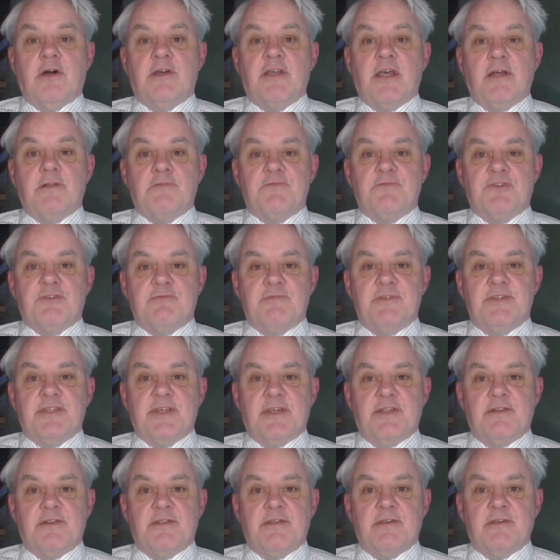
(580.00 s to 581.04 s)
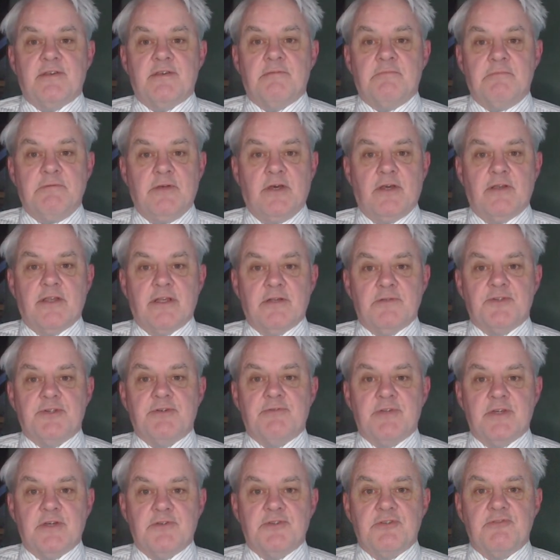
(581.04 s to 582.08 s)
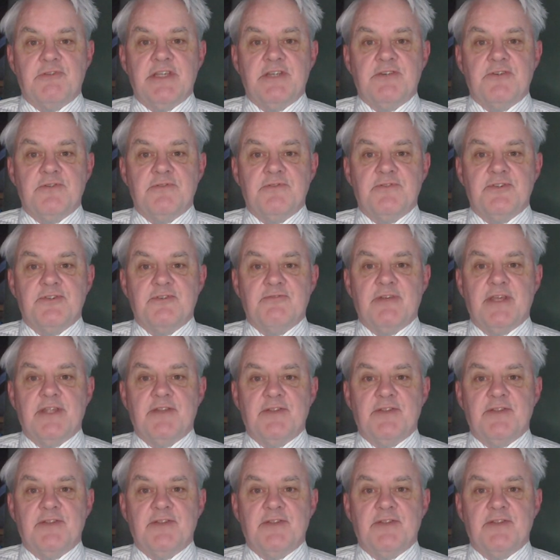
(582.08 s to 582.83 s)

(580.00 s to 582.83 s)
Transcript: culture and our traditions are